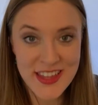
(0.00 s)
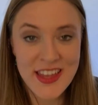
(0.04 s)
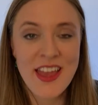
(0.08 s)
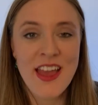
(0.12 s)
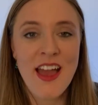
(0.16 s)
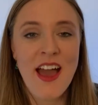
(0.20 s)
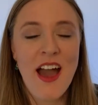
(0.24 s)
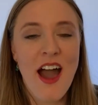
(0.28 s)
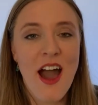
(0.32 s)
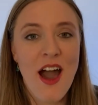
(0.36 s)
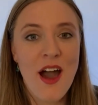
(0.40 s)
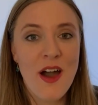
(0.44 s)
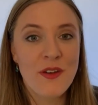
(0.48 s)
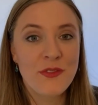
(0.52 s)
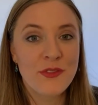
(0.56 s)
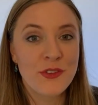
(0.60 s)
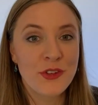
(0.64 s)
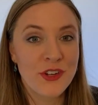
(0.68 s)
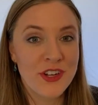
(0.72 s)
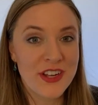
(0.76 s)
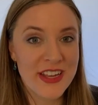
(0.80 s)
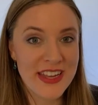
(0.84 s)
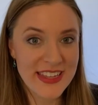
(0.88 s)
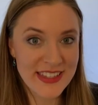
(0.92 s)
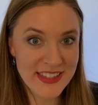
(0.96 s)
of your
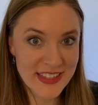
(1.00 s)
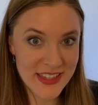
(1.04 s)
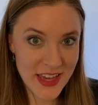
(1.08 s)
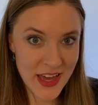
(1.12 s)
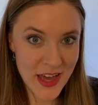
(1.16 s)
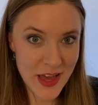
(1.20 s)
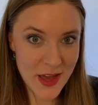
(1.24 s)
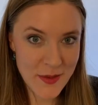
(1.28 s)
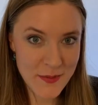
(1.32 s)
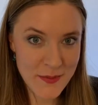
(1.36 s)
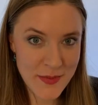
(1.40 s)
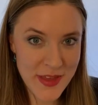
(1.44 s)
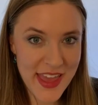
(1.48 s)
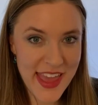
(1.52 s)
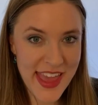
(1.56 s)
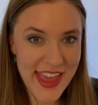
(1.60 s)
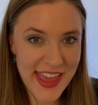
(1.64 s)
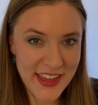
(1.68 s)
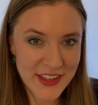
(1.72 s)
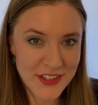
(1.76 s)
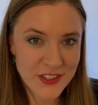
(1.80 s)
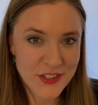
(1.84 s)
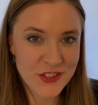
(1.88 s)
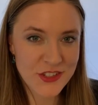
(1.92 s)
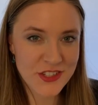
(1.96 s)
income and
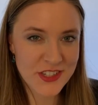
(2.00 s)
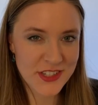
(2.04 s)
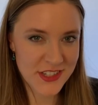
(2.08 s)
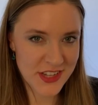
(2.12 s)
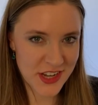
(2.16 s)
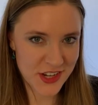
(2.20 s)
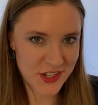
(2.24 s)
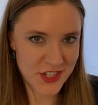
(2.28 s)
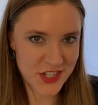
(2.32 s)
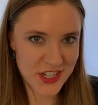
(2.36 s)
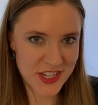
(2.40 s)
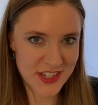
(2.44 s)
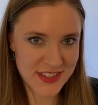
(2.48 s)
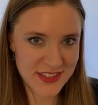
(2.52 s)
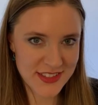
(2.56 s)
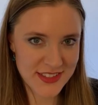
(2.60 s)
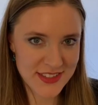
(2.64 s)
your deductions.